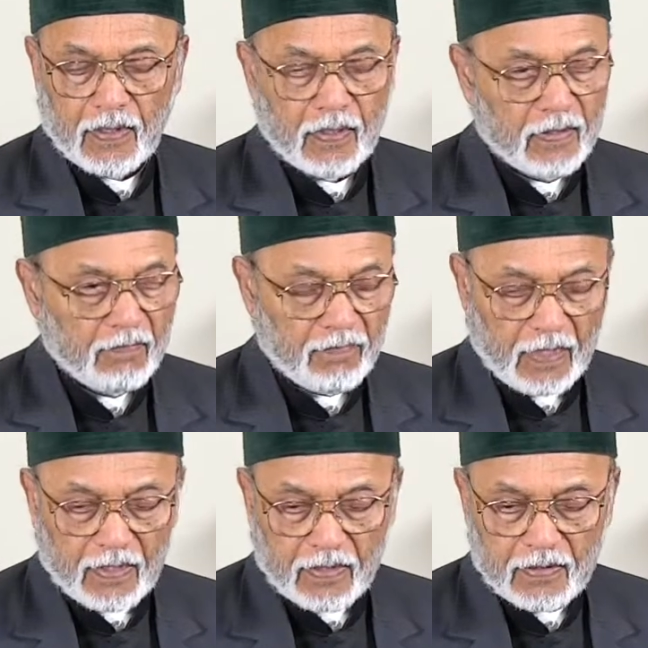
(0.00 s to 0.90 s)
The
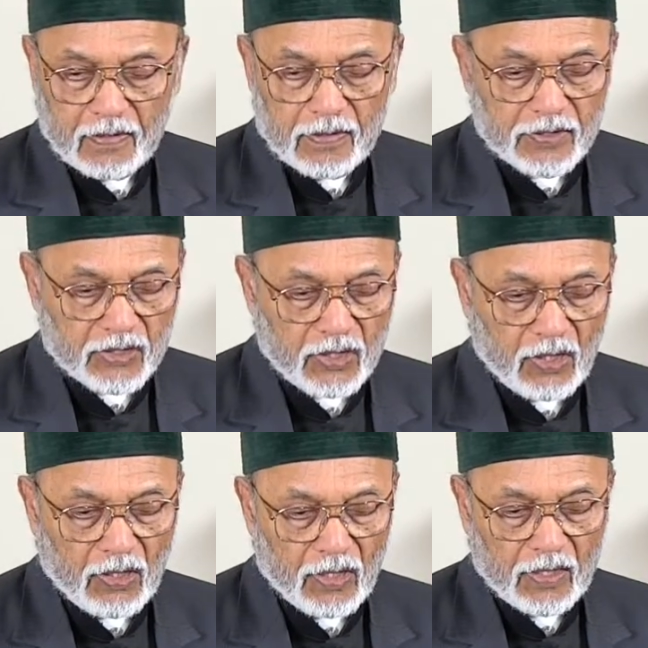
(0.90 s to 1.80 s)
Vatican
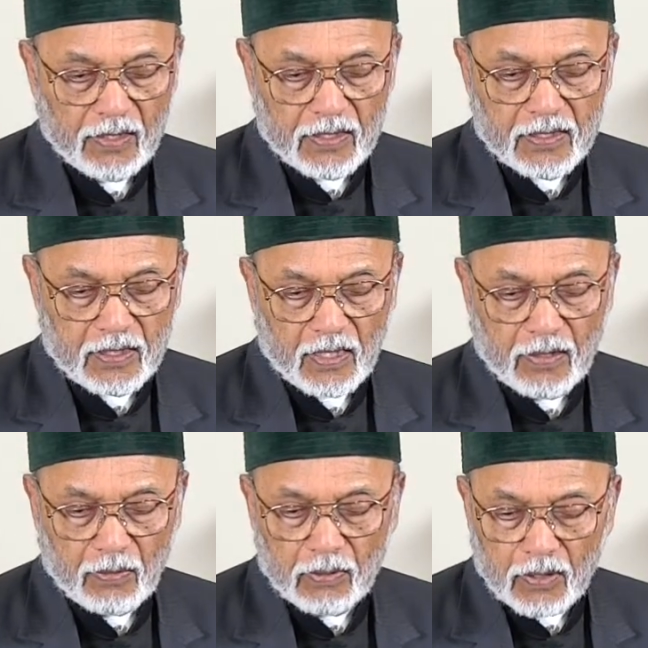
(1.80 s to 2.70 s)
saw in this a
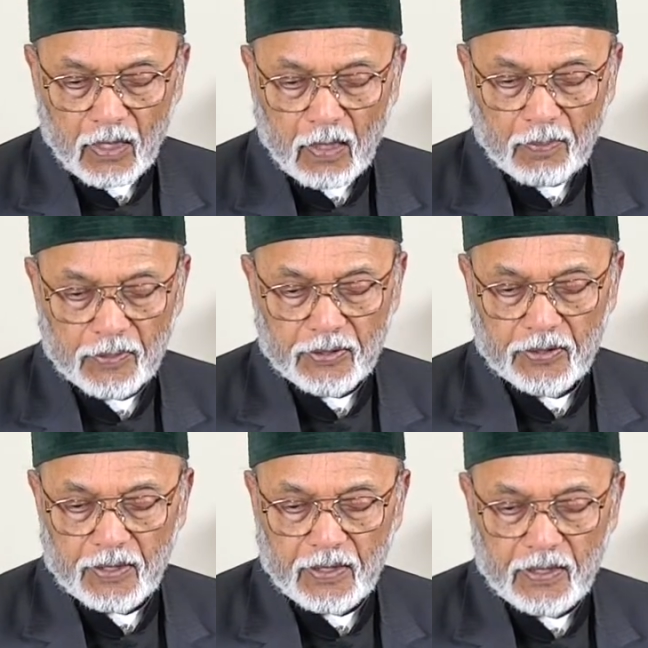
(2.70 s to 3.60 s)
golden
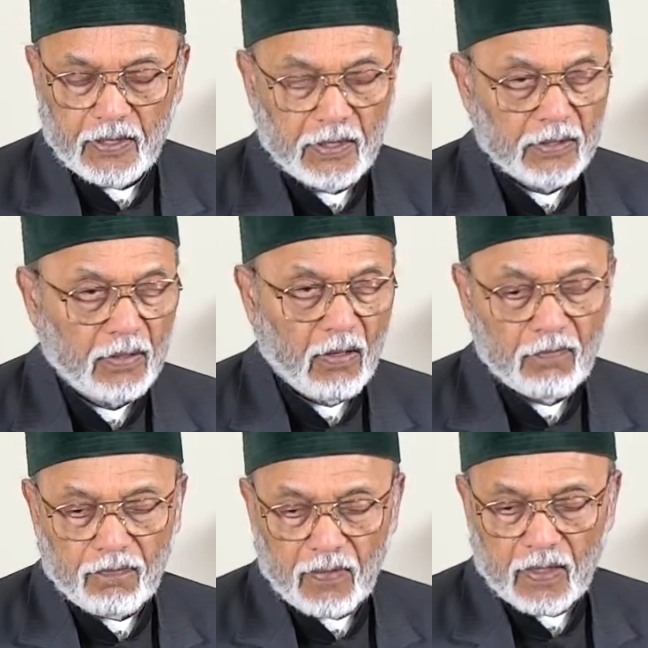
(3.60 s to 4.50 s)
opportunity to
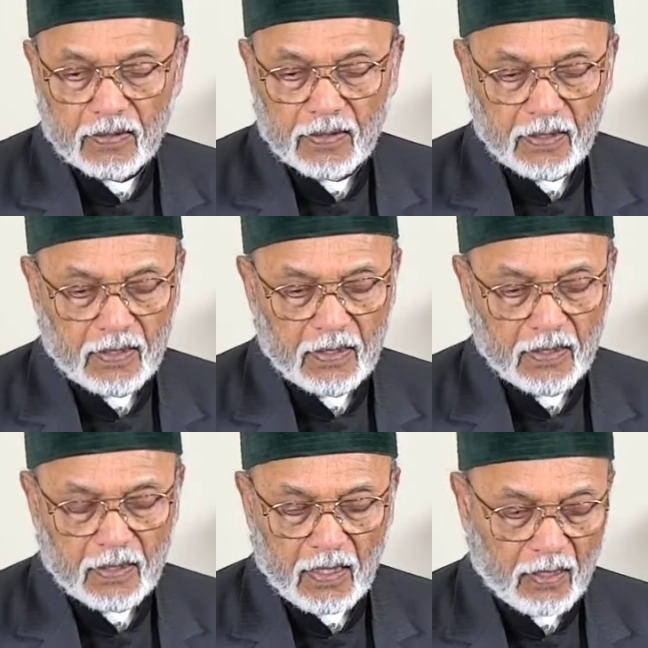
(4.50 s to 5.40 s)
outflank the
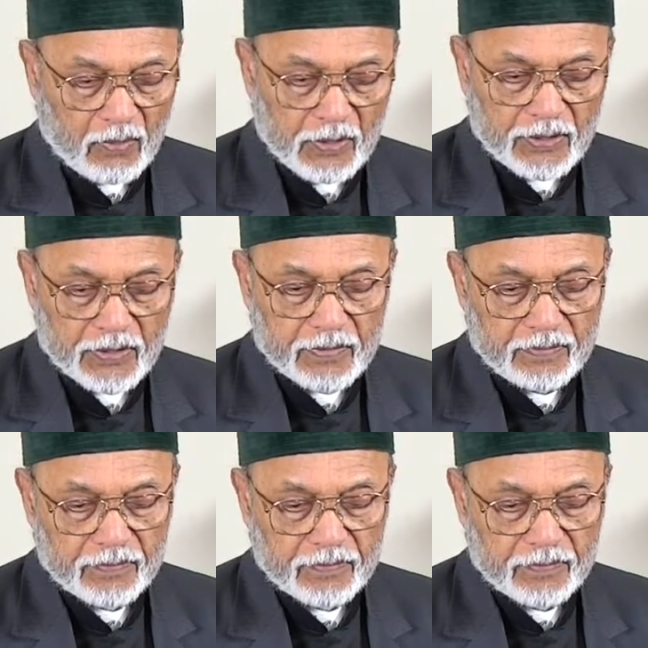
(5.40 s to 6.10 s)
Ottomans.